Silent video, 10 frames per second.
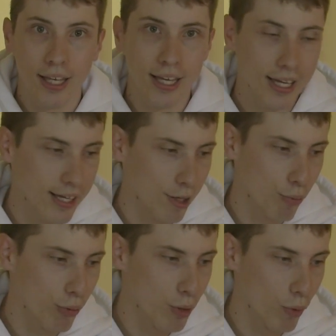in a
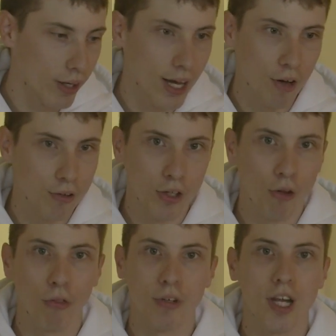pre-workout,
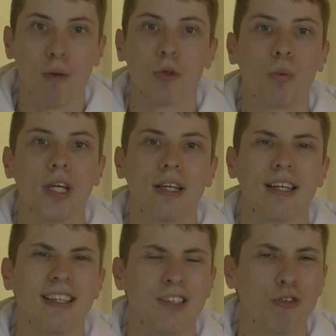3 times a week
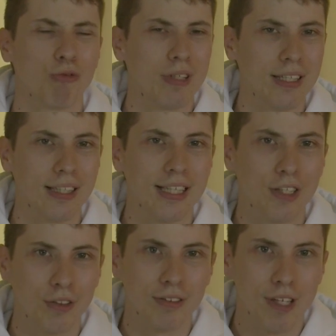isn't
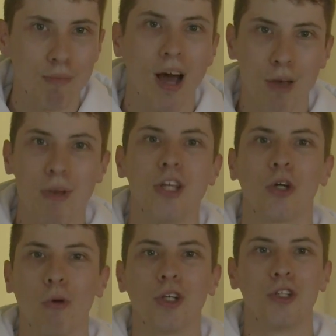really, in my
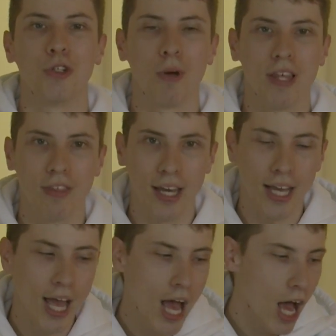opinion, going to do
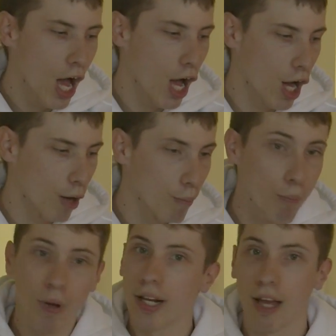anything.
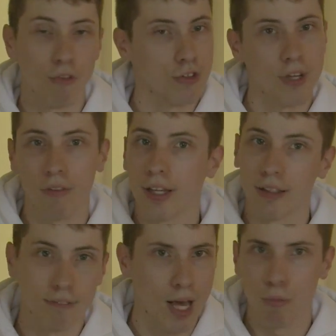But again, there's
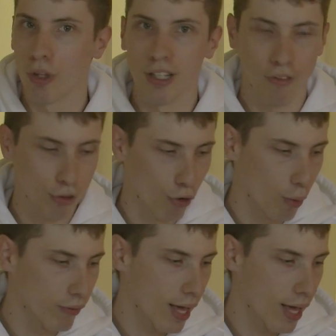absolutely nothing wrong with